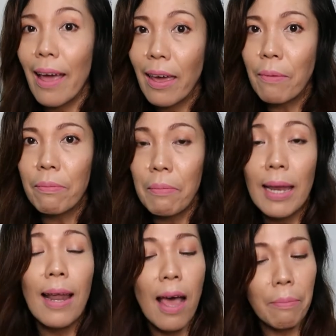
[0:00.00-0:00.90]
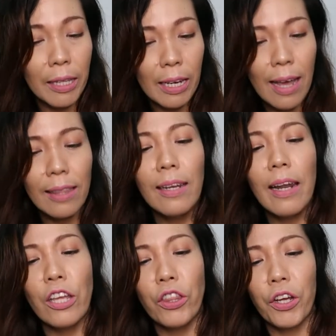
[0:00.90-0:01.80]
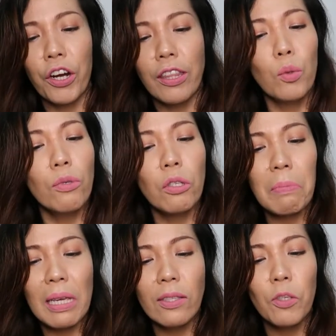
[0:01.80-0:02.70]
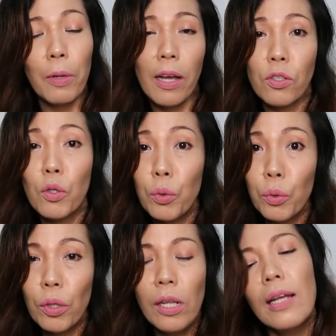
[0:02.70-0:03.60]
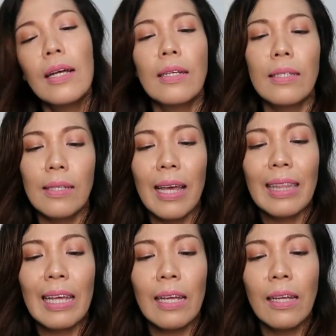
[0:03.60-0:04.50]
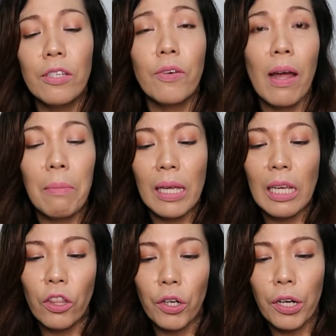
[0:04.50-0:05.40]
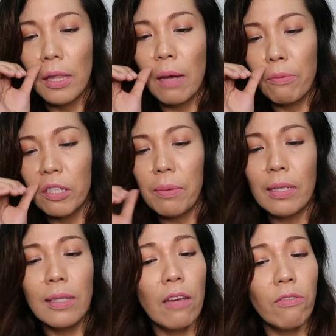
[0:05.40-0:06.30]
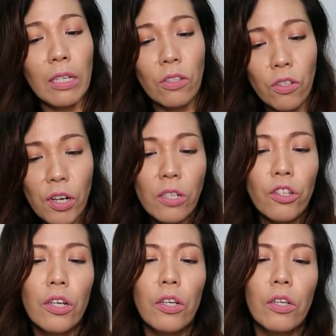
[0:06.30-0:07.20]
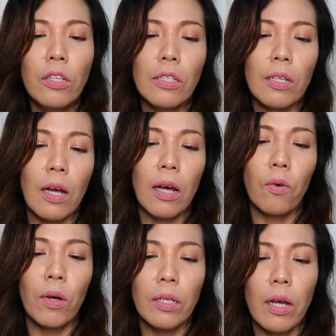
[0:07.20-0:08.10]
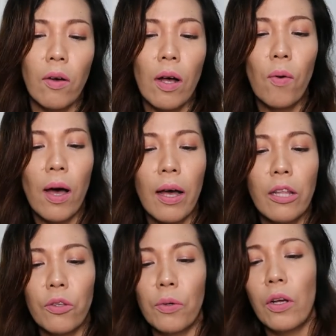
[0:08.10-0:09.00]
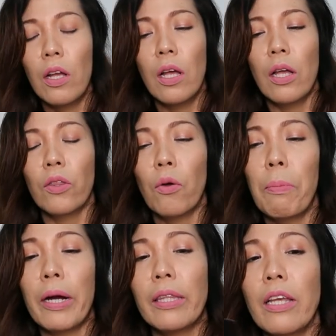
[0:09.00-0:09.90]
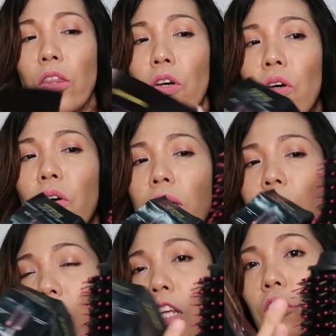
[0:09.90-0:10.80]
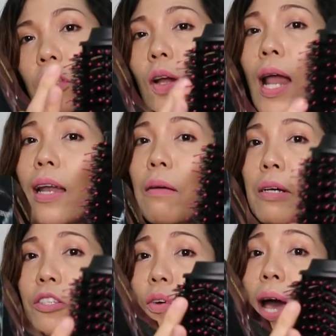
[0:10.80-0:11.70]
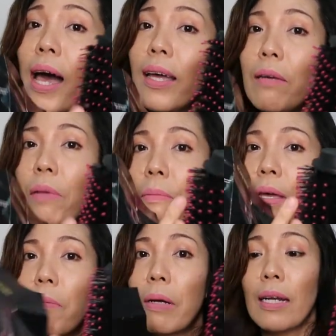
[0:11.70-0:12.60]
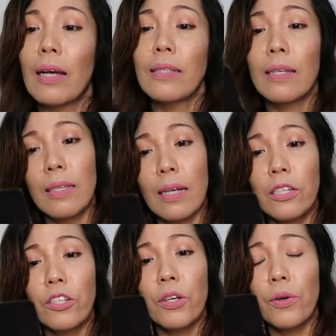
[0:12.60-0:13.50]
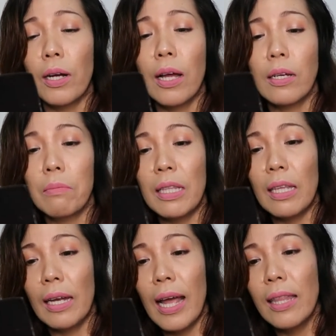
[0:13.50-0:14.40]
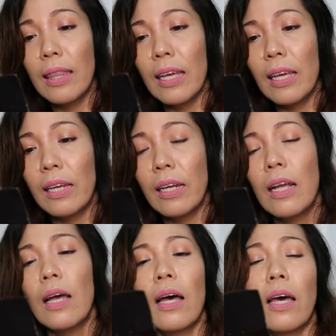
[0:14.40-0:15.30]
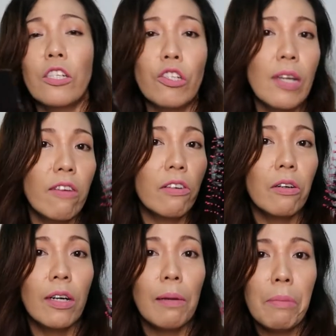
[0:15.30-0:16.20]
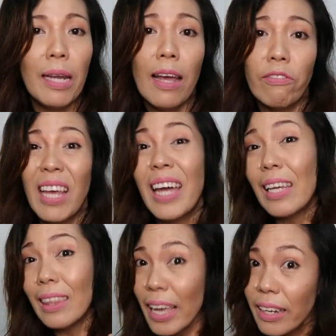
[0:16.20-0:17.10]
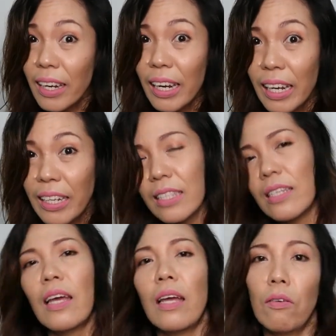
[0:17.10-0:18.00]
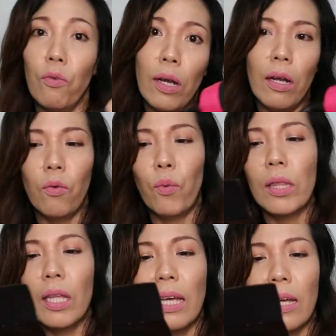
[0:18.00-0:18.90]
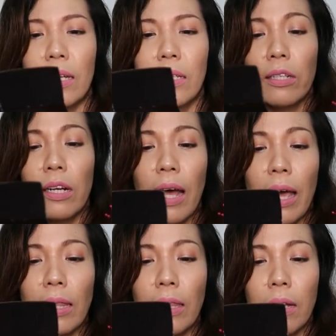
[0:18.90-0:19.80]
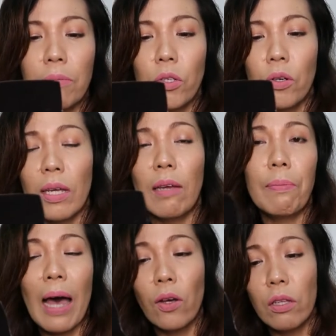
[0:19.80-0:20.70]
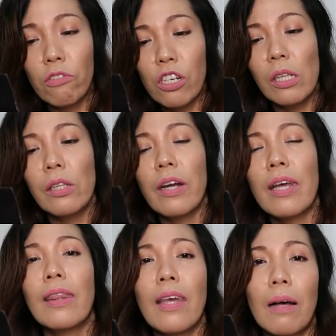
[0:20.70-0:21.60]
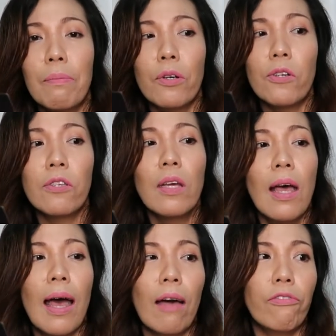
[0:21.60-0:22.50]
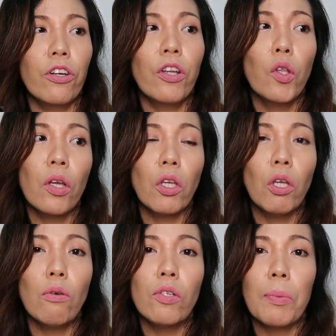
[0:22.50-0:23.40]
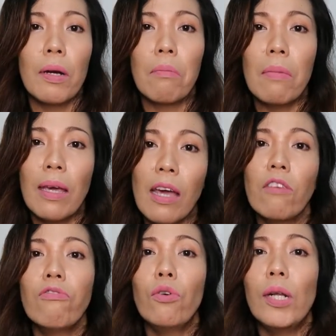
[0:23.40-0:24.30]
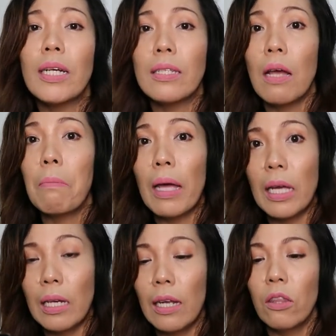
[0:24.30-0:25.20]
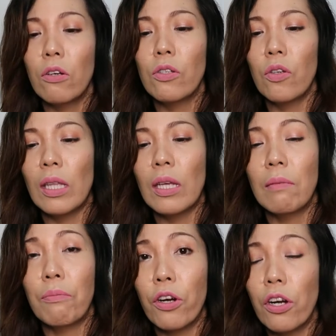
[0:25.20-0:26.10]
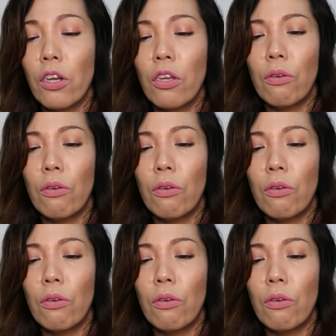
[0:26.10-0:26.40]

time. Malalaman din natin later. 2 speeds plus cool setting. Ceramic heater. Tapos mga safety instructions na wag daw hawakan tong part na to kasi dito daw lalabas yung hangin mamaya pag nakasaksak na siya or gagamitin natin. It should never be left unattended kasi, well, what is electric item? So, keep out of children. Tapos, after the ng use, parang be careful kasi mainit to so it can burn